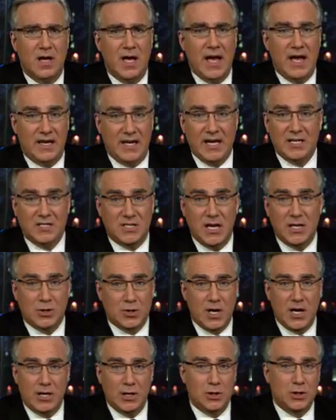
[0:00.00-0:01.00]
And I say,
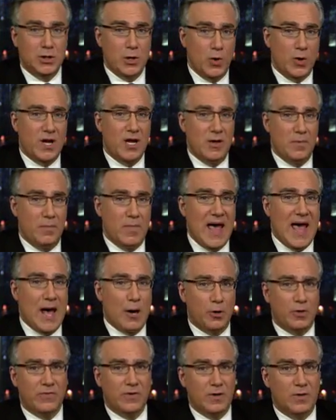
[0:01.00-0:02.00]
trying to joke him
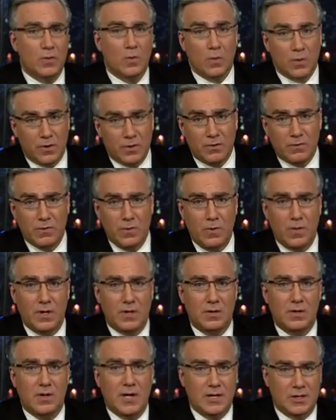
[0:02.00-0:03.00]
out of it or through
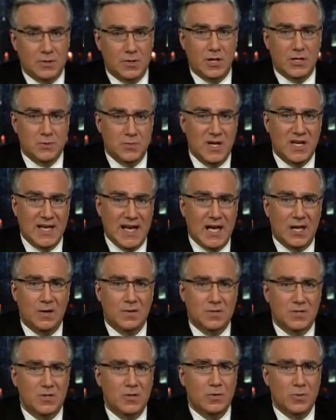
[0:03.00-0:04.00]
it, and trust me,
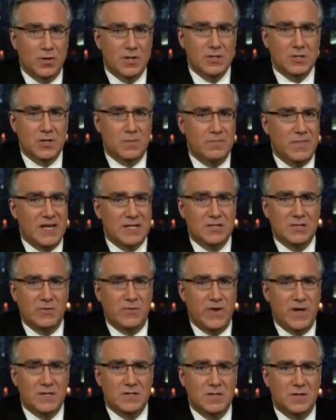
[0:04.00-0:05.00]
gallows humor is your best
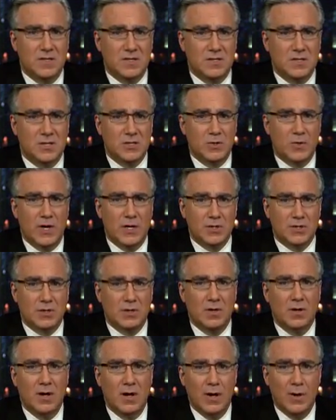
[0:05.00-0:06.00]
defense in this
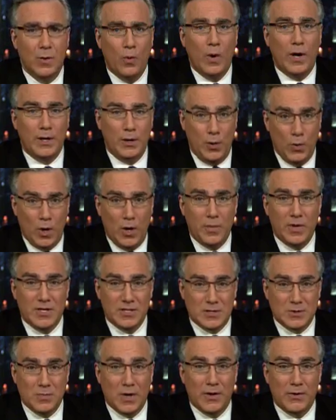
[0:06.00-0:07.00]
situation. What, you want me to
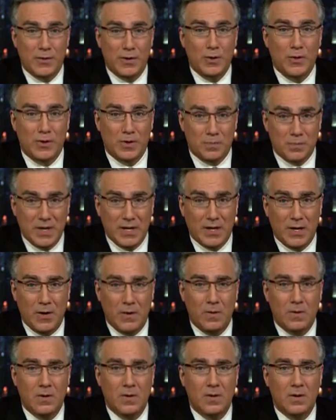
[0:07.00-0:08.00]
smother you with a
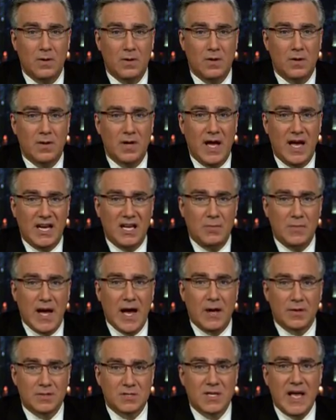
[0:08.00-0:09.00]
pillow? And he
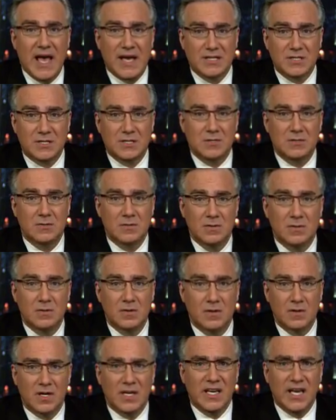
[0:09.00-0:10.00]
mouths, yes,
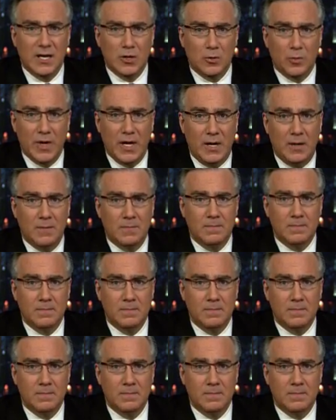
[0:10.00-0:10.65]
kill me.